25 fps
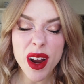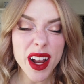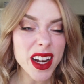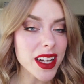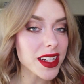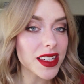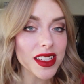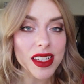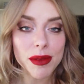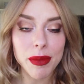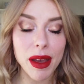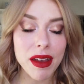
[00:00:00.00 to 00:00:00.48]
right
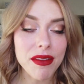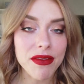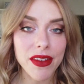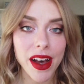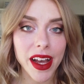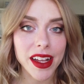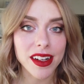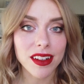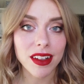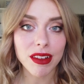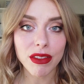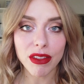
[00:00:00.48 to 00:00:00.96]
into my
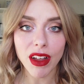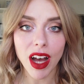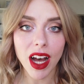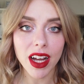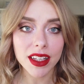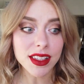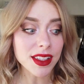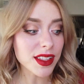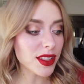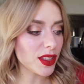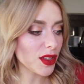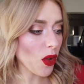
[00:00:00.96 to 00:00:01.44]
final
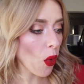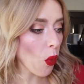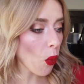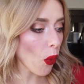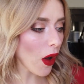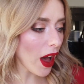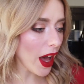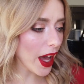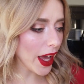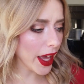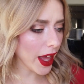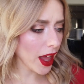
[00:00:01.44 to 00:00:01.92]
thoughts.
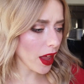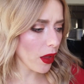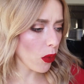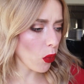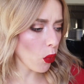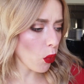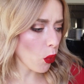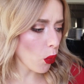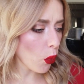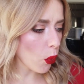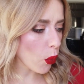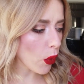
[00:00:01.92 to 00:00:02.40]
Why,
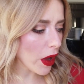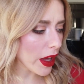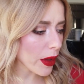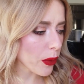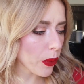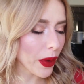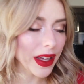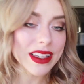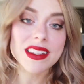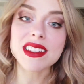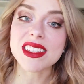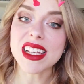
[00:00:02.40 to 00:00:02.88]
why
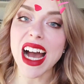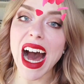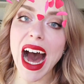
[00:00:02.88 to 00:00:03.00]
waste